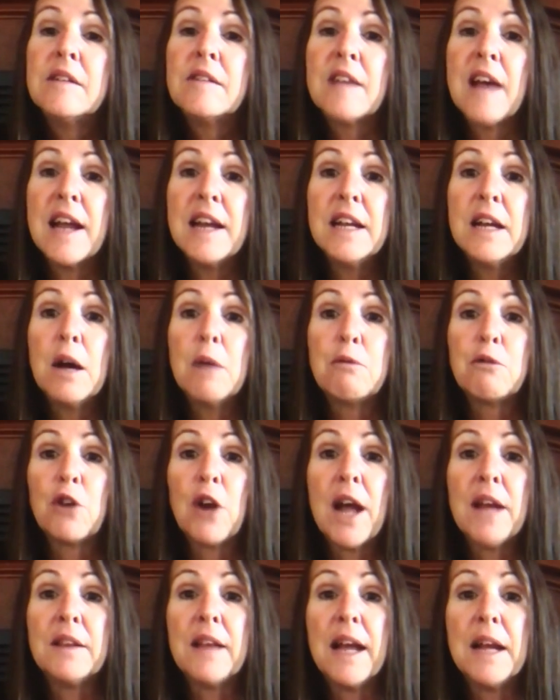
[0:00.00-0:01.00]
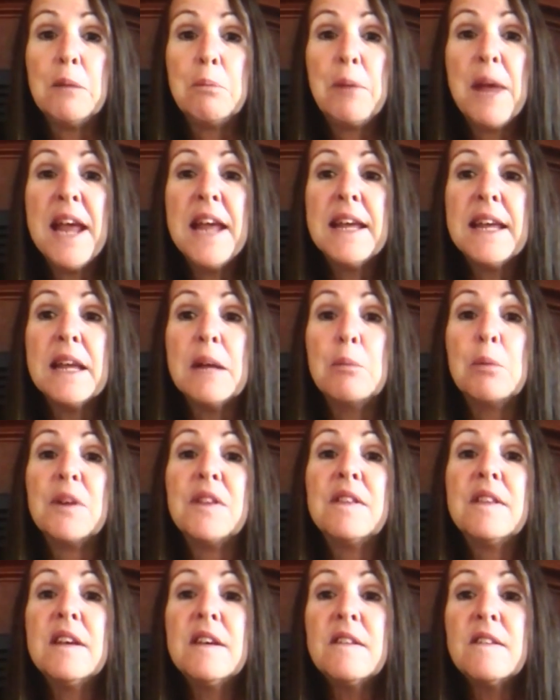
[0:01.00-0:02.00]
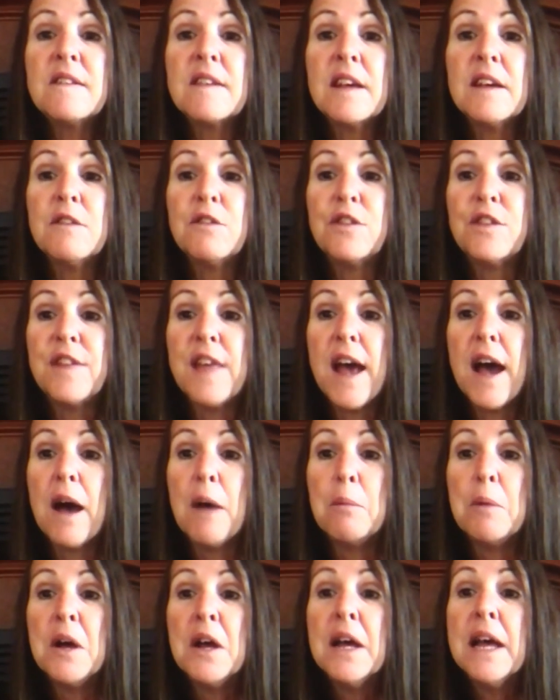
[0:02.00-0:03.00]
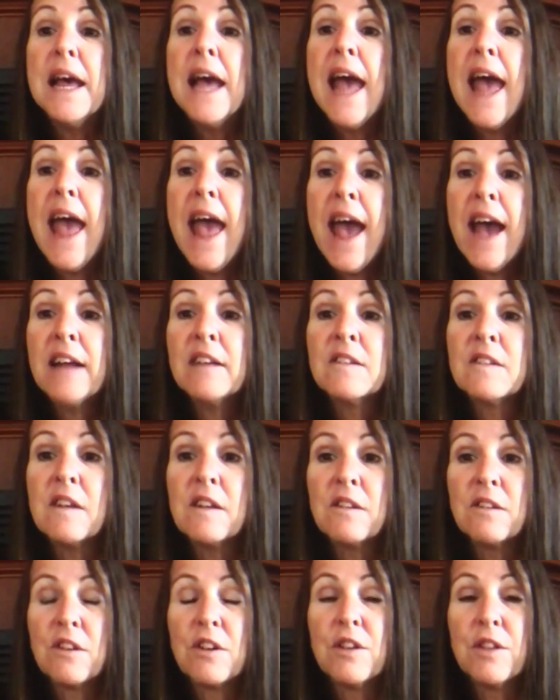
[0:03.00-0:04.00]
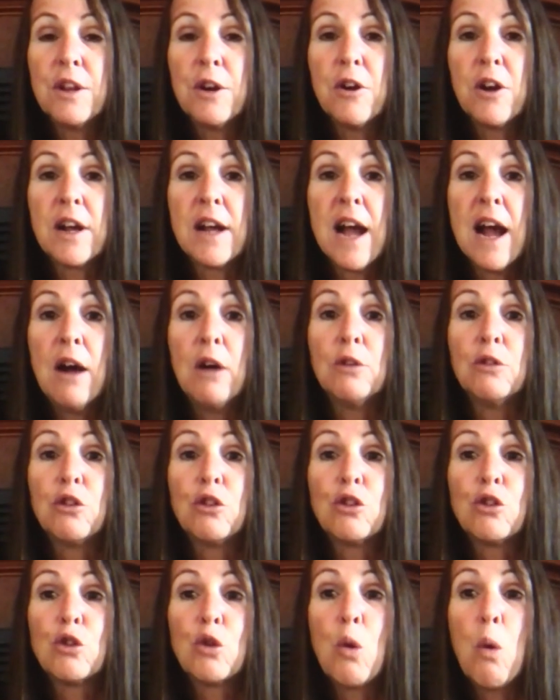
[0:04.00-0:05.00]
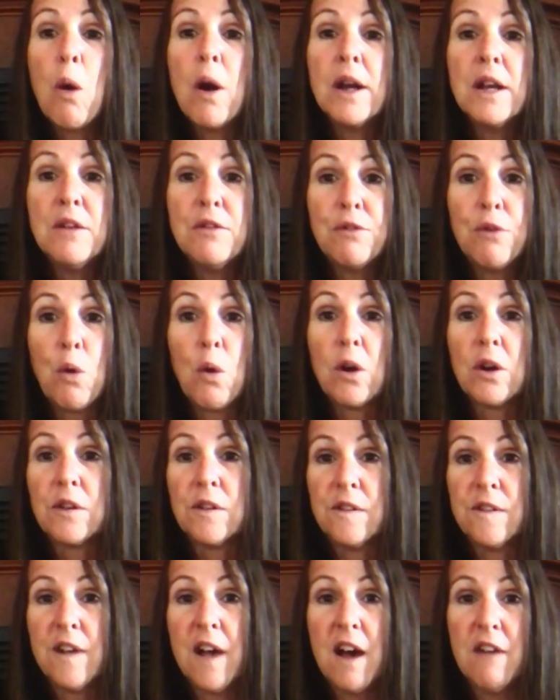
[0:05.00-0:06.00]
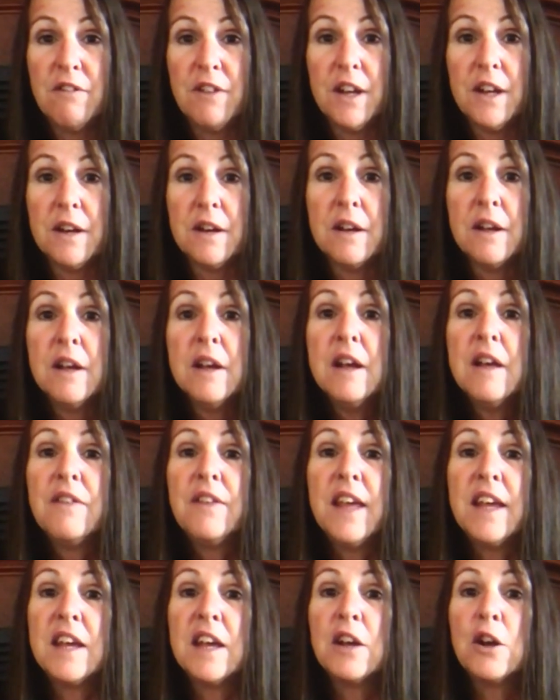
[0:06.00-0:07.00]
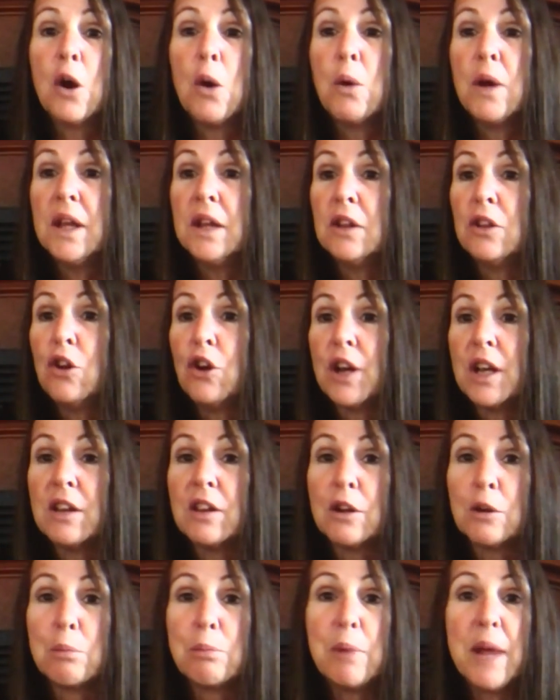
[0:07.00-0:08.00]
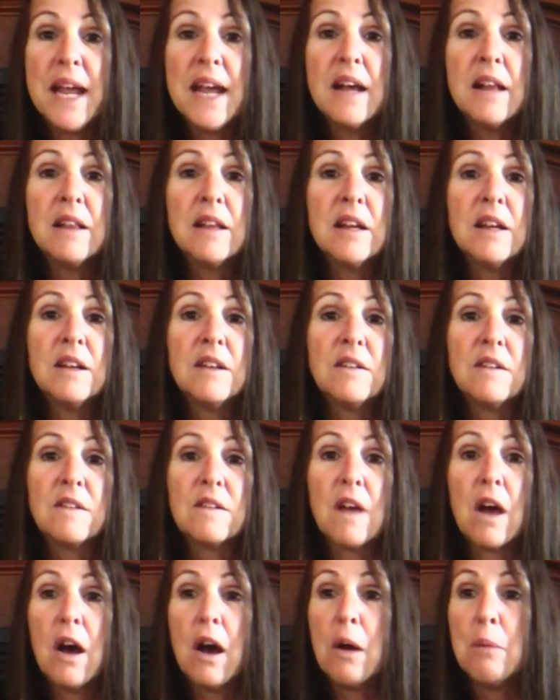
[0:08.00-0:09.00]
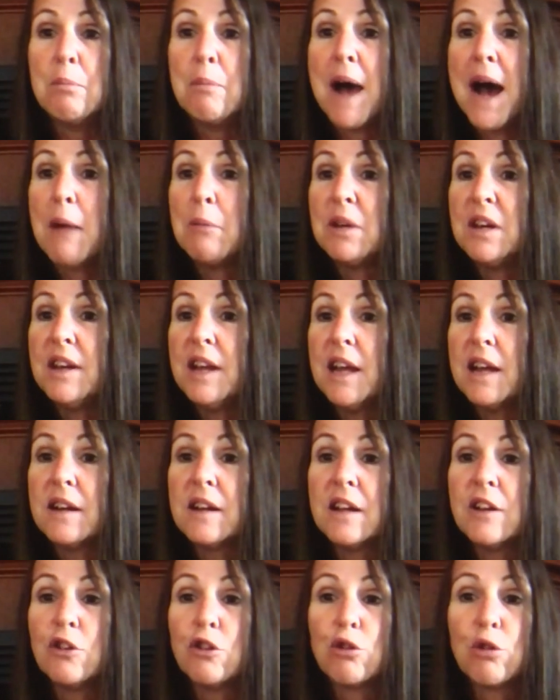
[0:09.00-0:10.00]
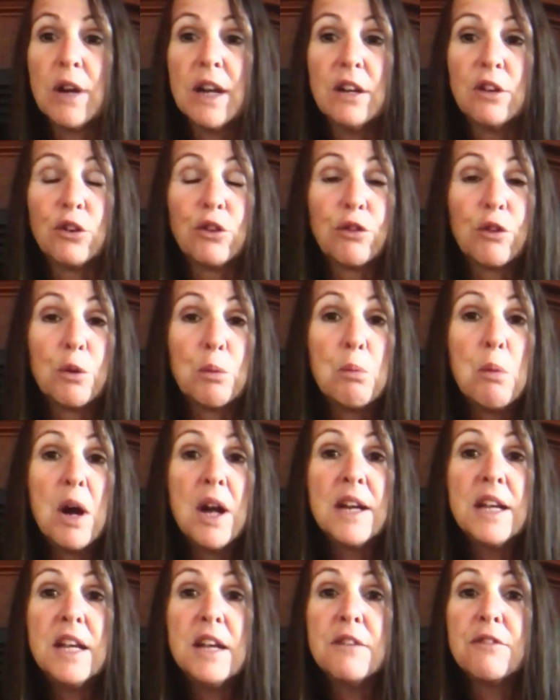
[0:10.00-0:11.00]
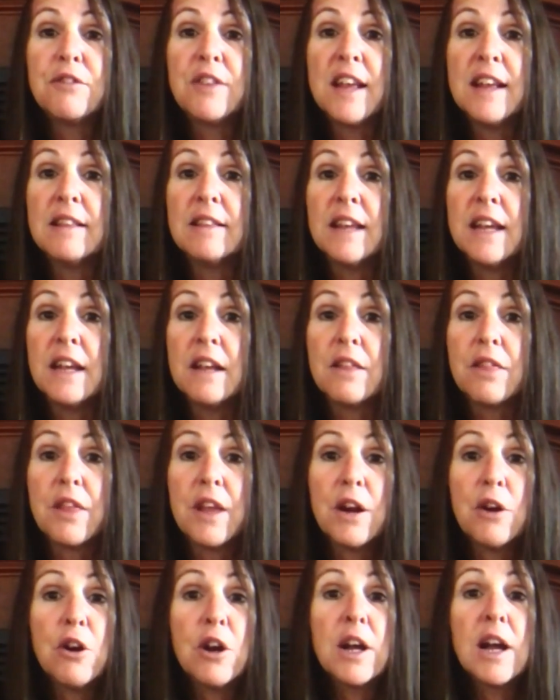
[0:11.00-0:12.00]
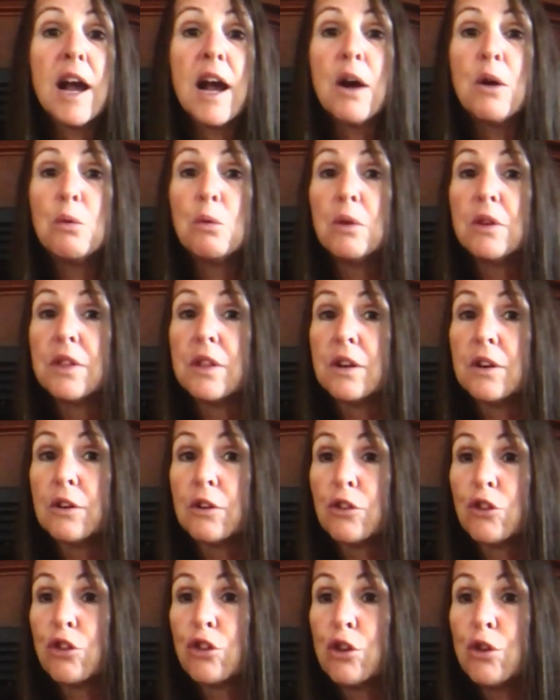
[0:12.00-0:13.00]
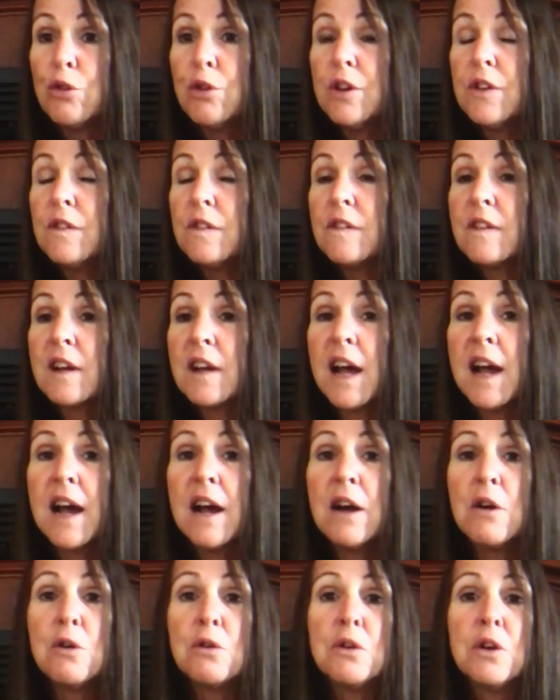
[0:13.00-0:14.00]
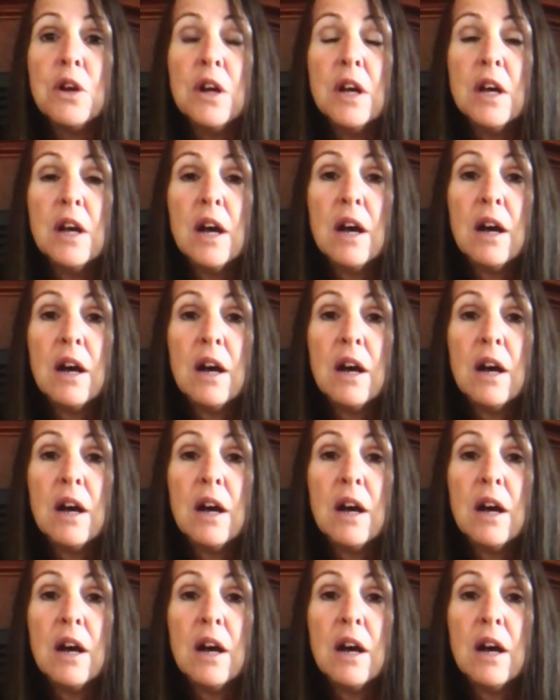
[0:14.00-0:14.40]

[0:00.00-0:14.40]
signing up for online banking. But this gives them access to their accounts 24/7. They can go in and look at their balance. Mom and dad can transfer money if they link their account with their student's account.